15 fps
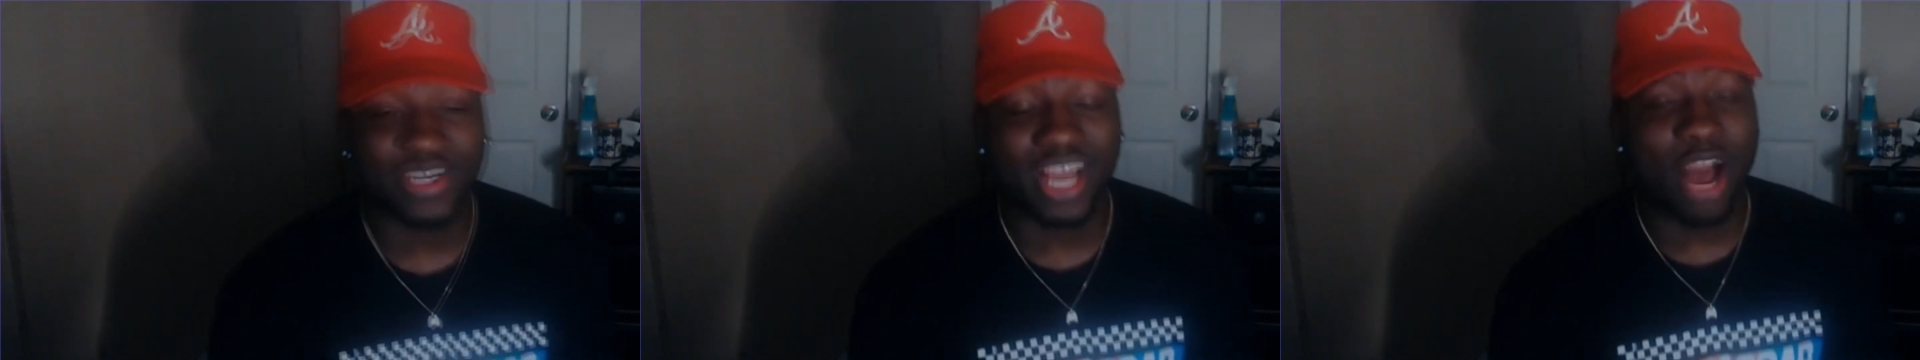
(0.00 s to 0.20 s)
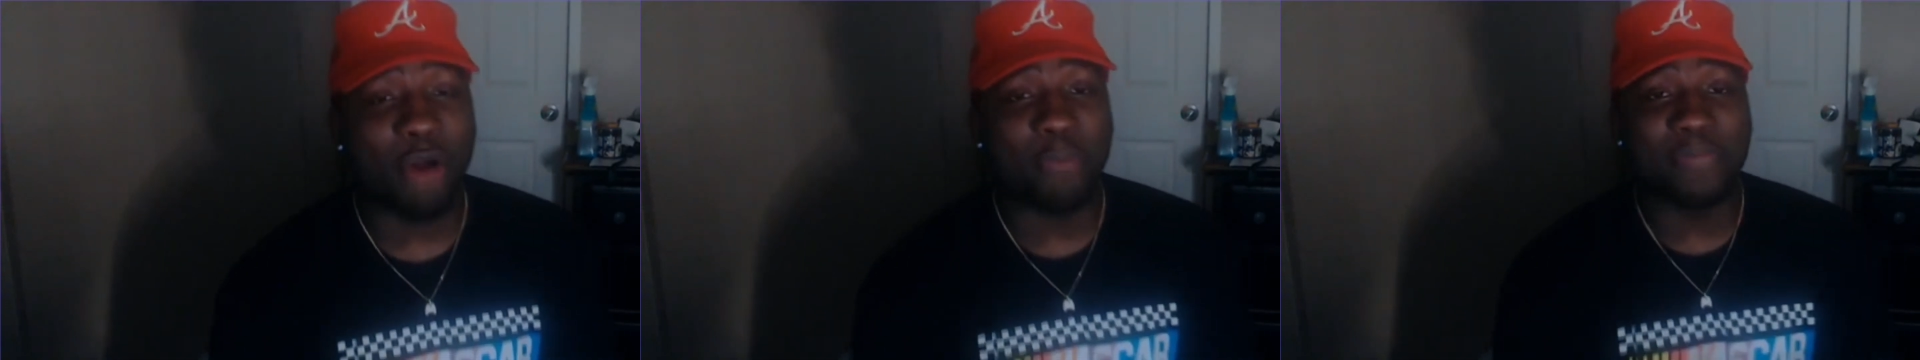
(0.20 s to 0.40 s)

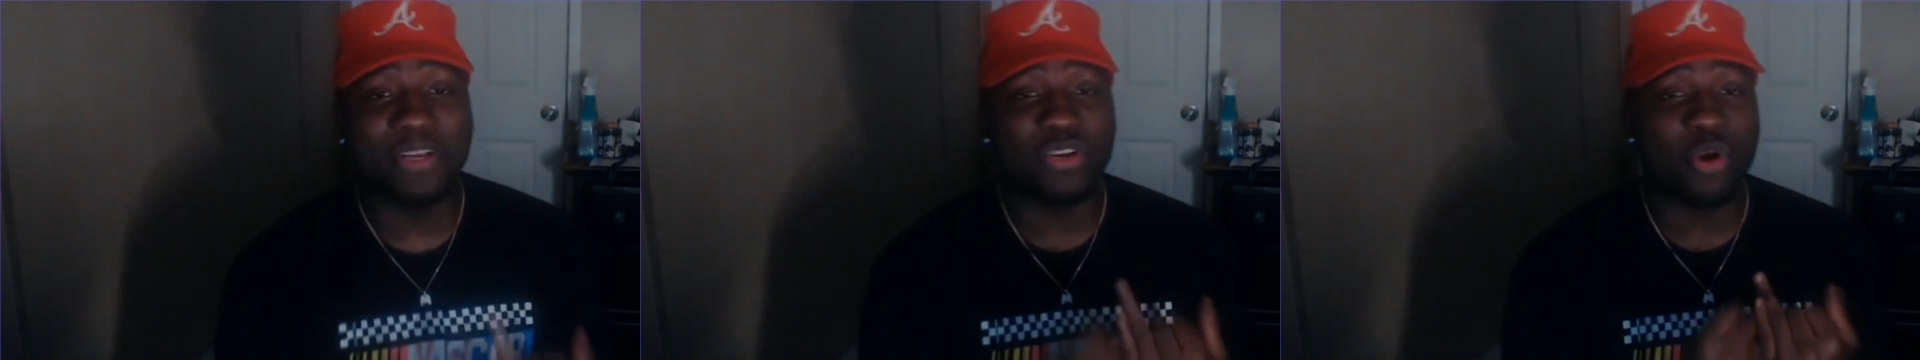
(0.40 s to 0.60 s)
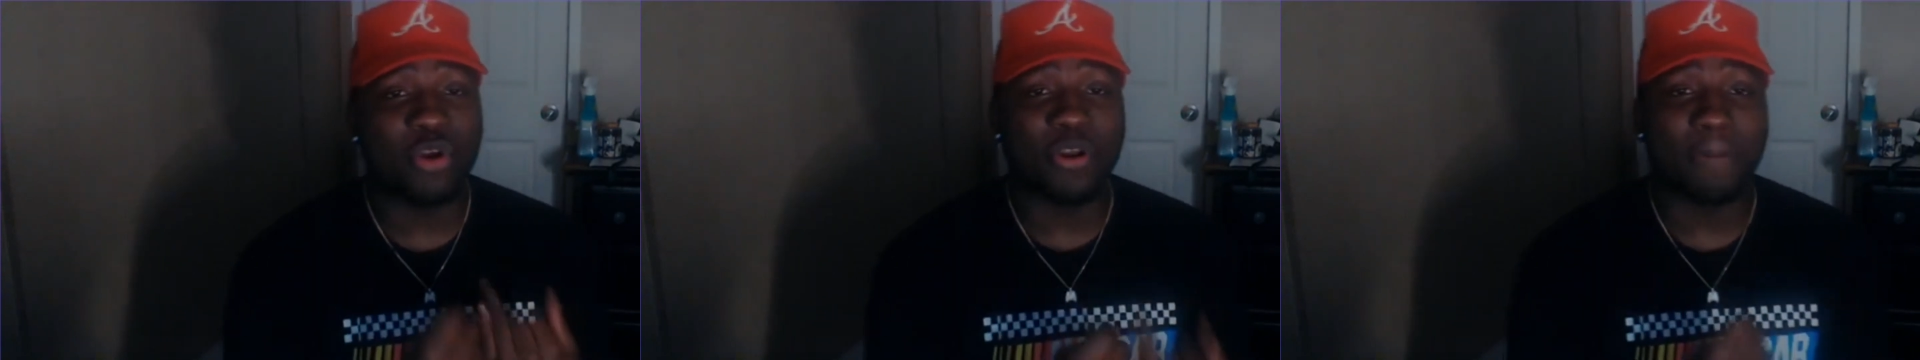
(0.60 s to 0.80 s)
I'll be
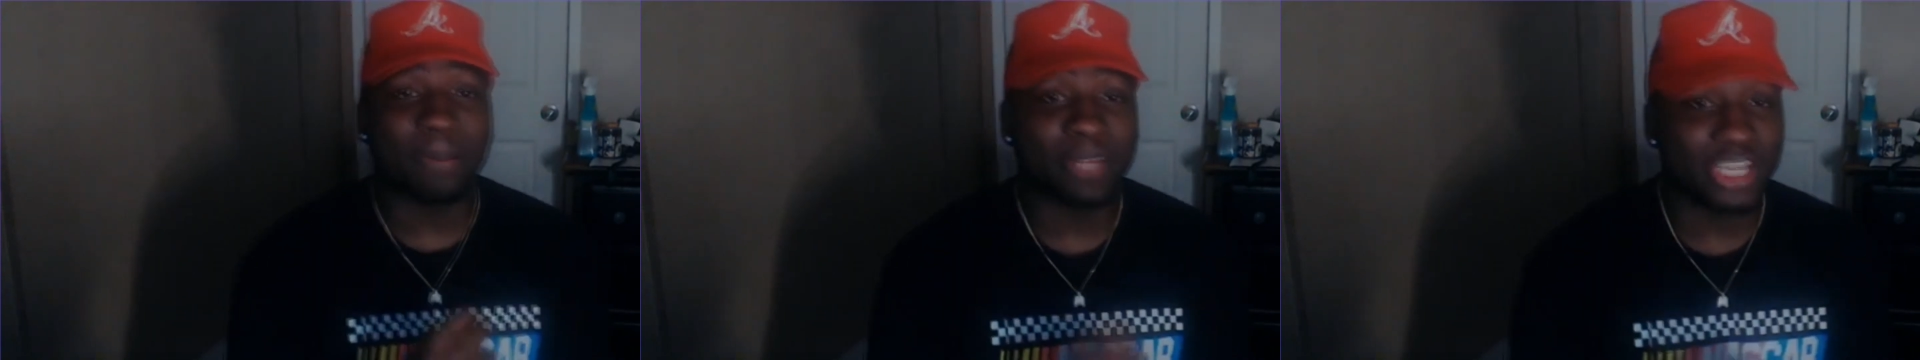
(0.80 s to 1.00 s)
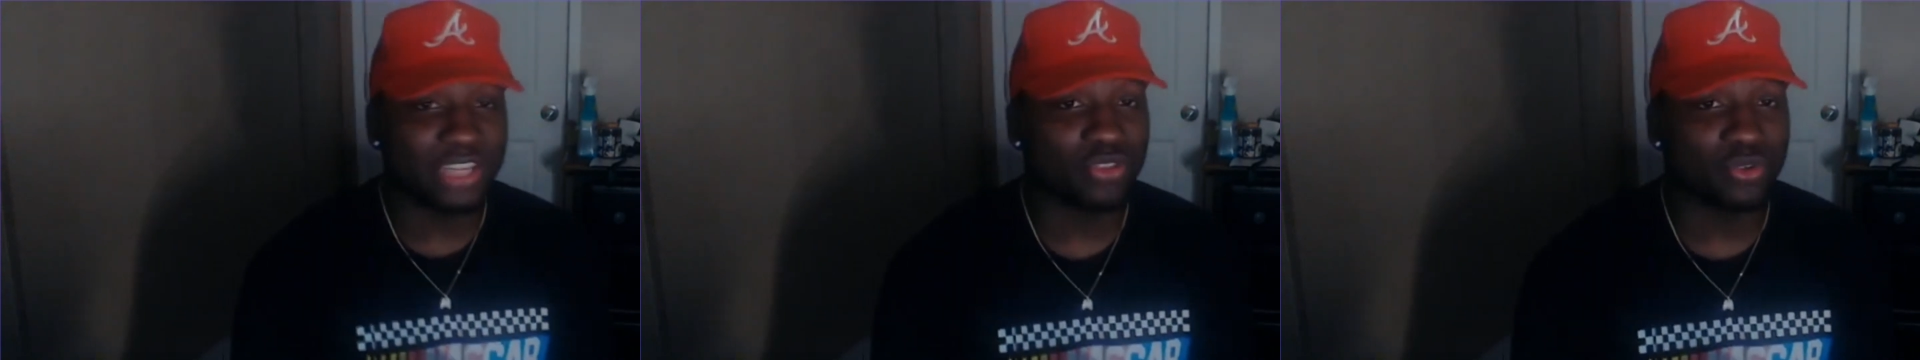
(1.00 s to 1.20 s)
doing the
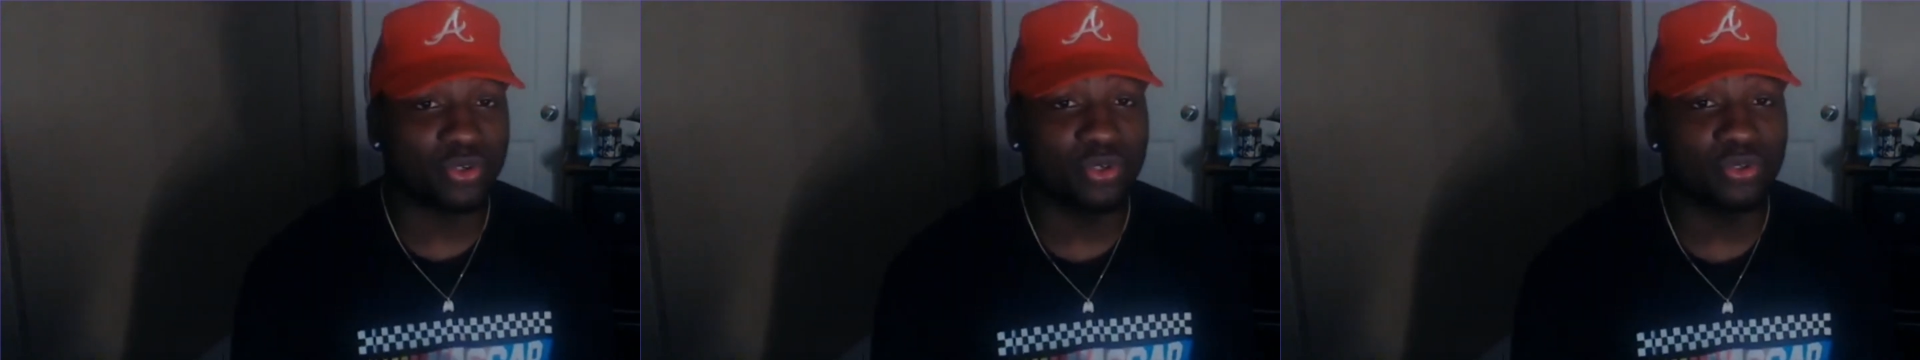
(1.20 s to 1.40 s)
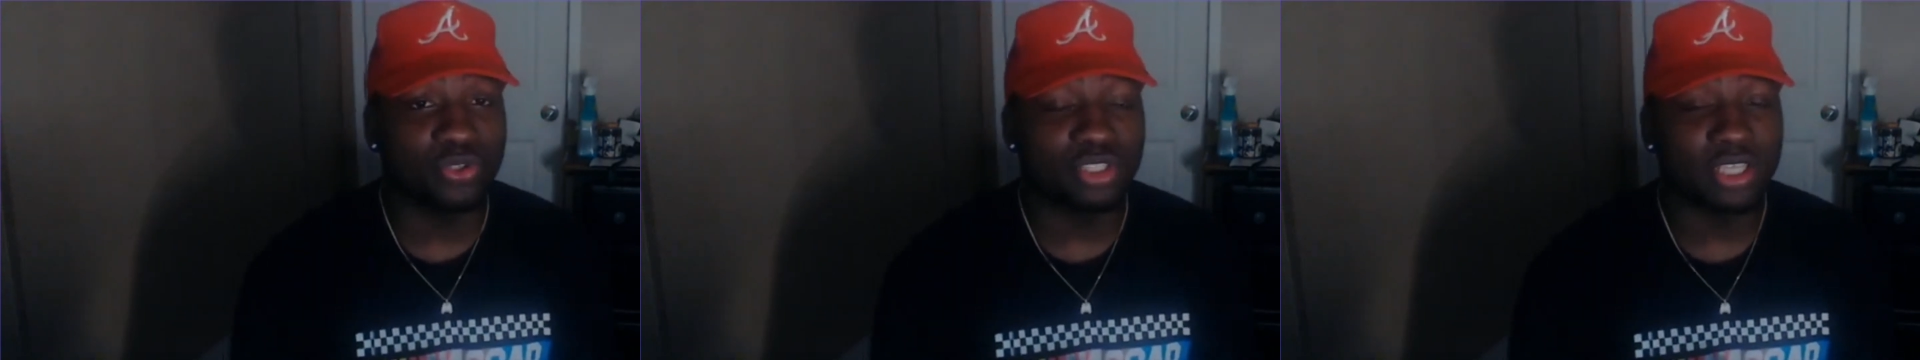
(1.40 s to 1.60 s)

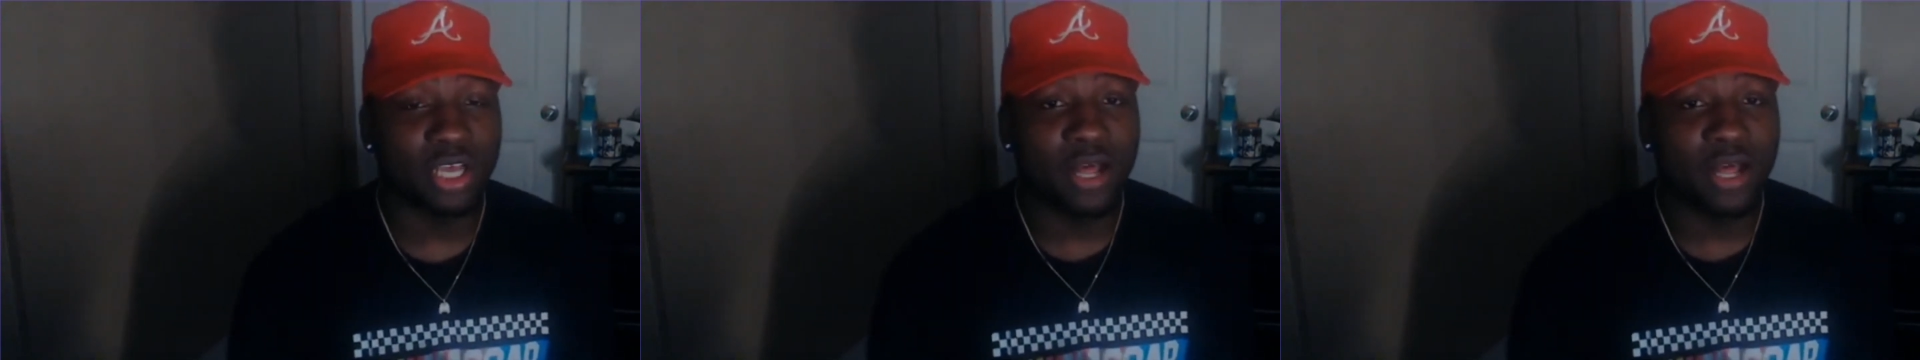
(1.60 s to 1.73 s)
playthroughs.